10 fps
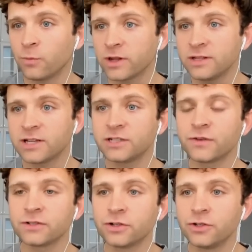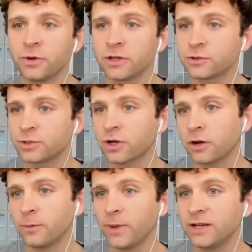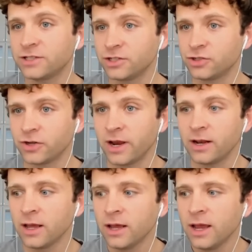And what these hedge funds are doing is what's called a basis trade.